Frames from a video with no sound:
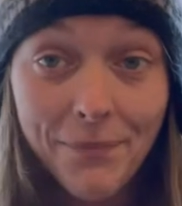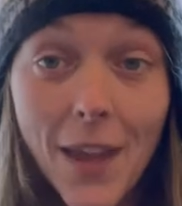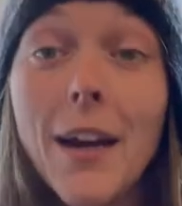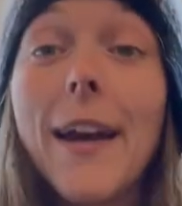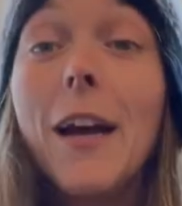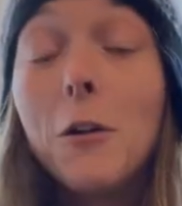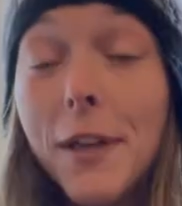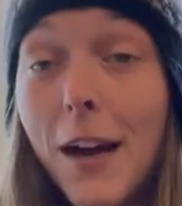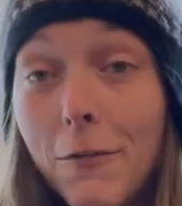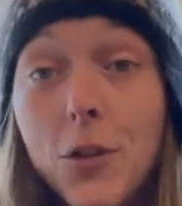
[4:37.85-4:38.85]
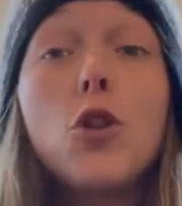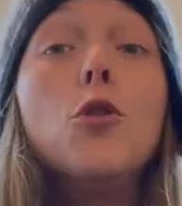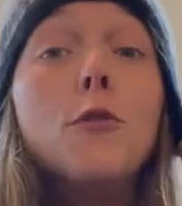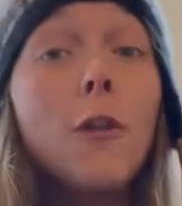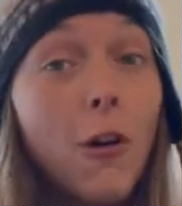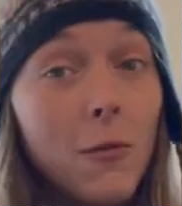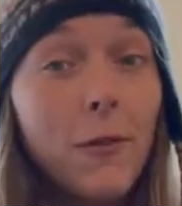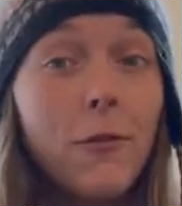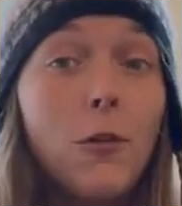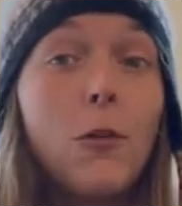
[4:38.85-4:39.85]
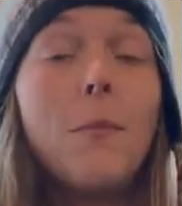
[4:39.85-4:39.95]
and I held out for too long before